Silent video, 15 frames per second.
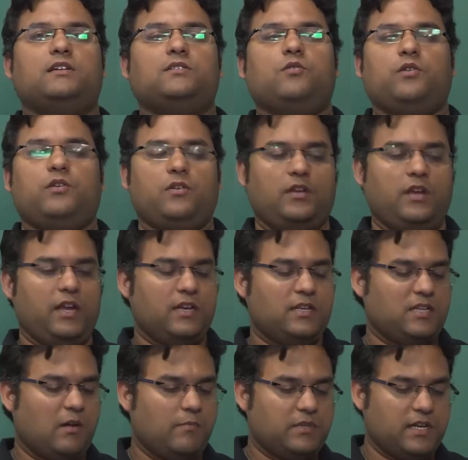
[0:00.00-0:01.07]
So in
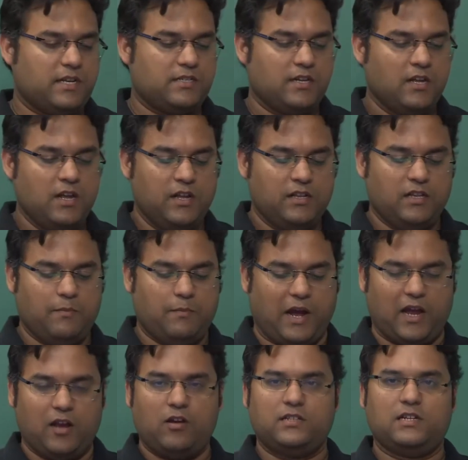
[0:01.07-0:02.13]
some sense, the
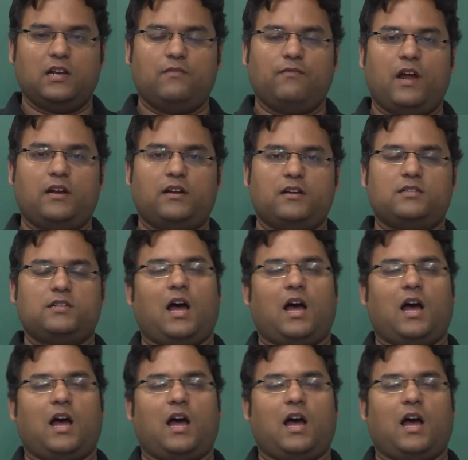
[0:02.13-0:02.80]
biological factors